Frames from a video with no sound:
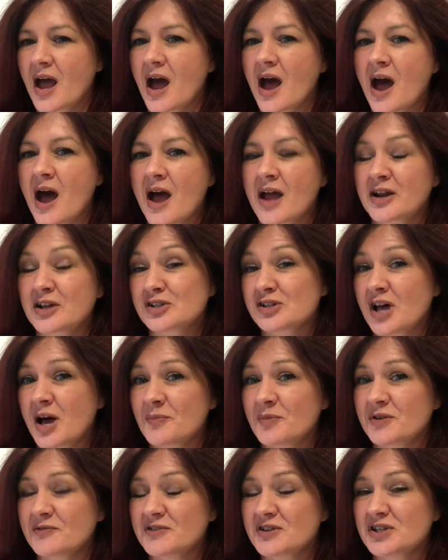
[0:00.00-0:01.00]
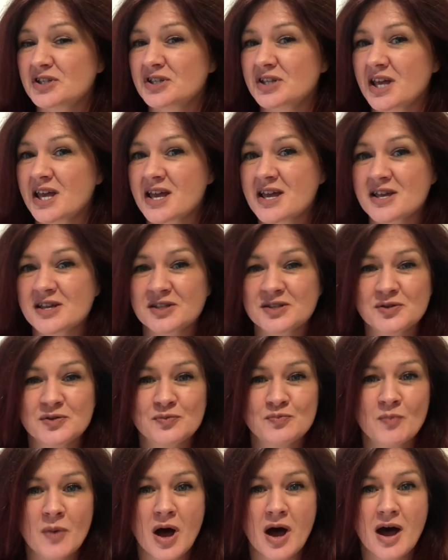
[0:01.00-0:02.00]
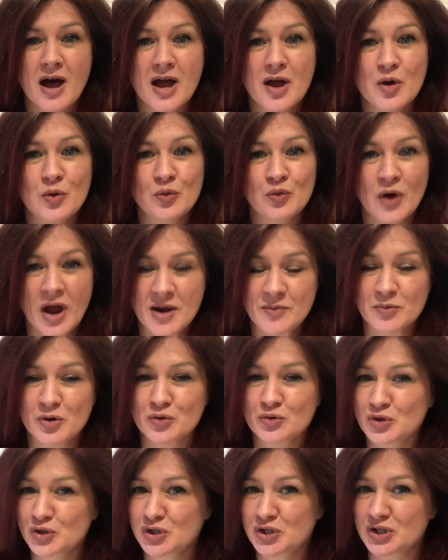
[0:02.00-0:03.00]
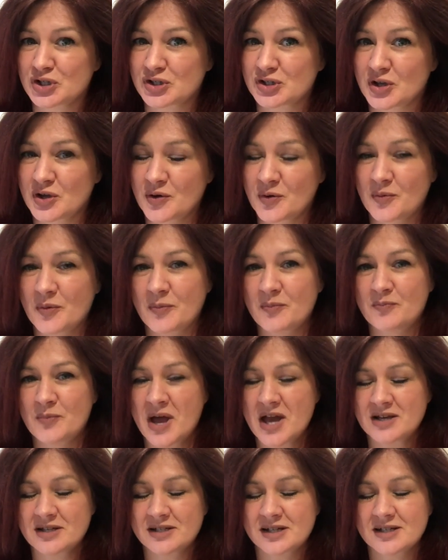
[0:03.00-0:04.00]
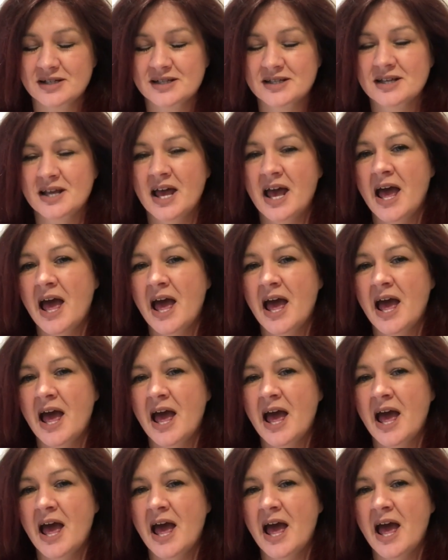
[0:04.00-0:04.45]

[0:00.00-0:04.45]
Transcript: An example of this is my Rainbow Roosters paintings,